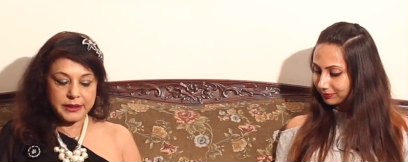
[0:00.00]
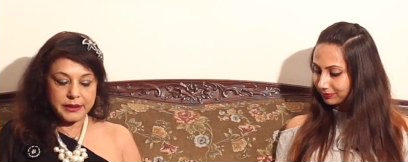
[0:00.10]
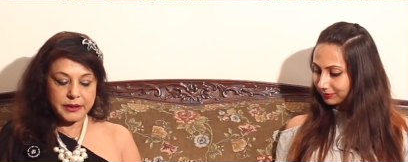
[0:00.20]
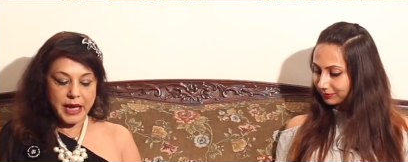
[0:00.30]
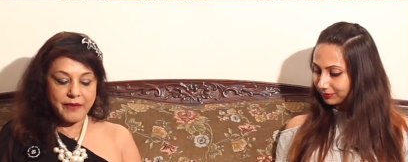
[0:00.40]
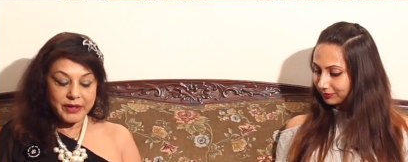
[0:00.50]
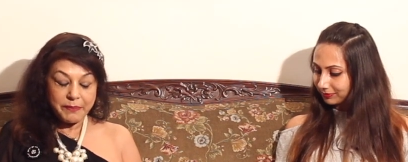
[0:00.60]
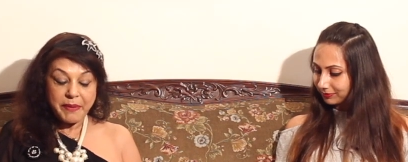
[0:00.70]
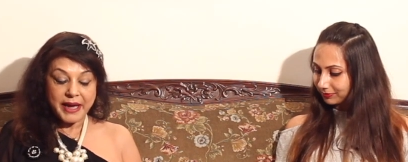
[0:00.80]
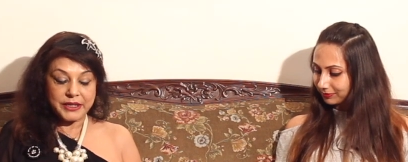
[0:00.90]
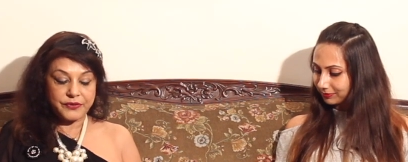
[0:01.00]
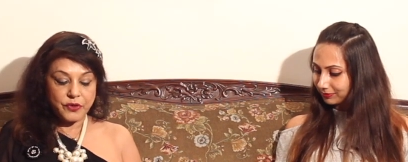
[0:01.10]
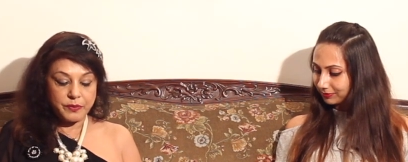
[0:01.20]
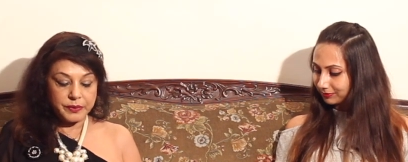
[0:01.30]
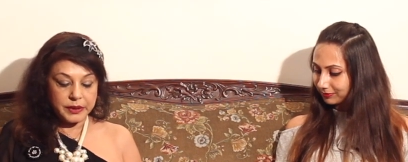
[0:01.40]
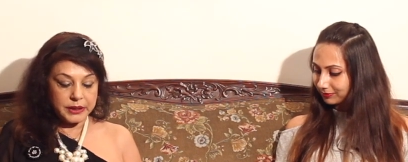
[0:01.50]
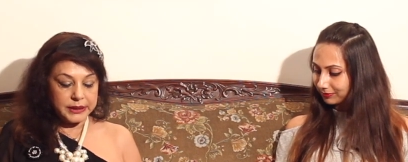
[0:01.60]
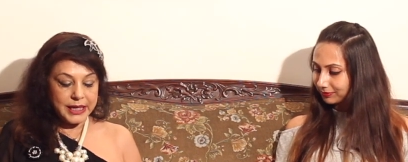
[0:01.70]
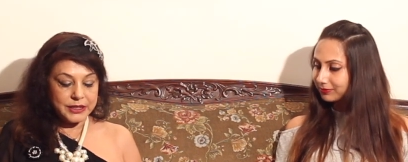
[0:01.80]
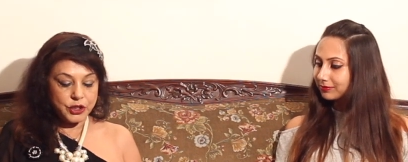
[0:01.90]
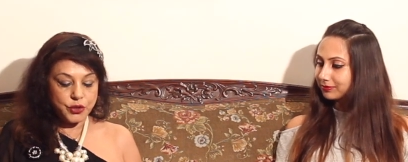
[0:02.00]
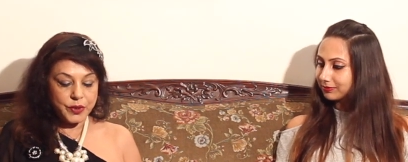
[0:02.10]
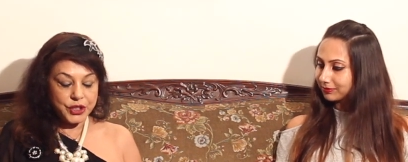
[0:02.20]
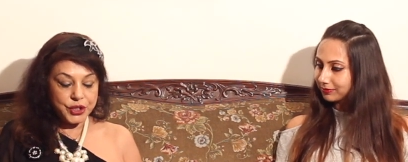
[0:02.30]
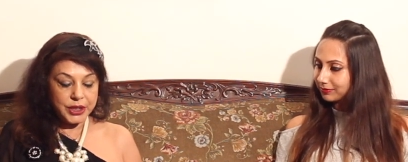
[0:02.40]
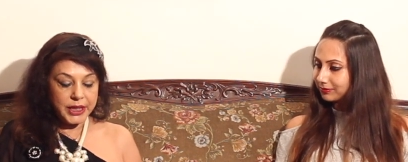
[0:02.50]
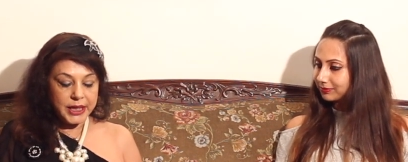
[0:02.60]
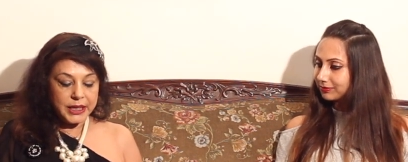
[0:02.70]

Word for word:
Speaker 1: have an impact from that situation.